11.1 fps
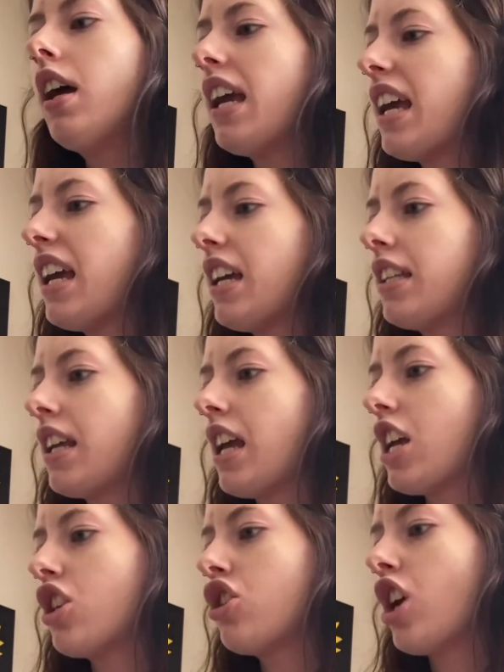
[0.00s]
is
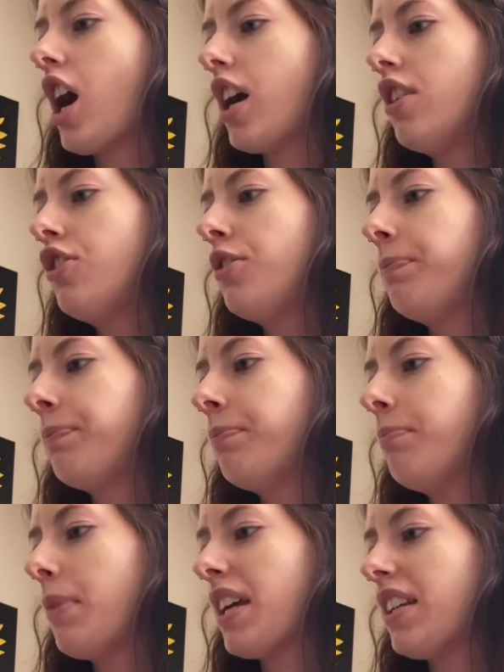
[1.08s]
in charge
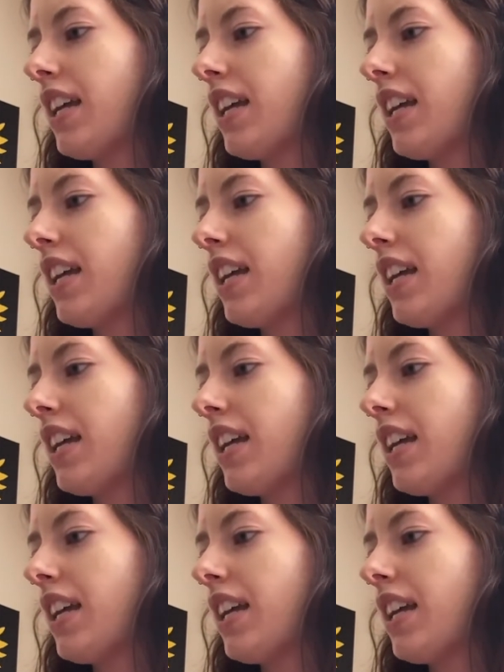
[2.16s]
because